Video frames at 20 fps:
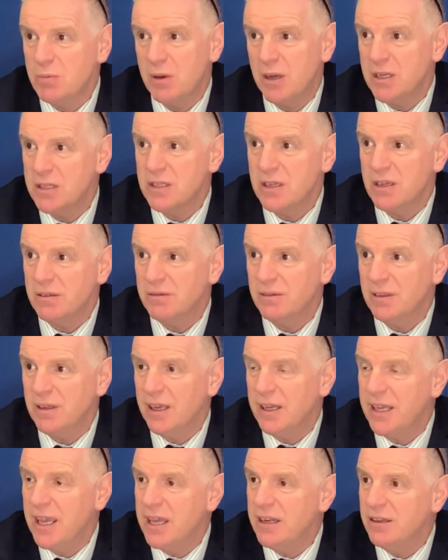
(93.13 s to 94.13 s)
but as I
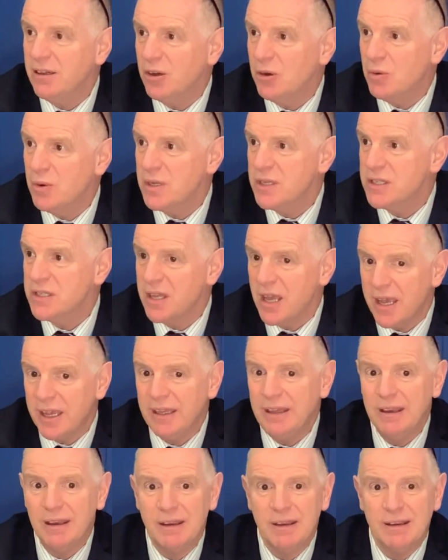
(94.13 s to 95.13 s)
again always say,
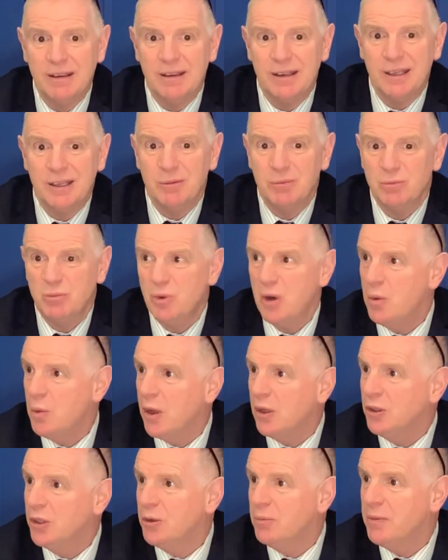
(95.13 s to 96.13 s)
we
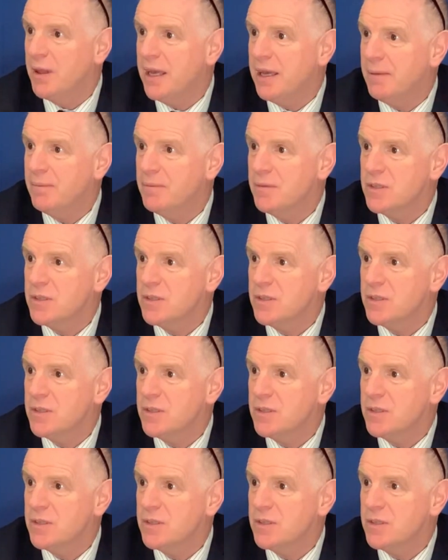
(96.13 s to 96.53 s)
welcome that.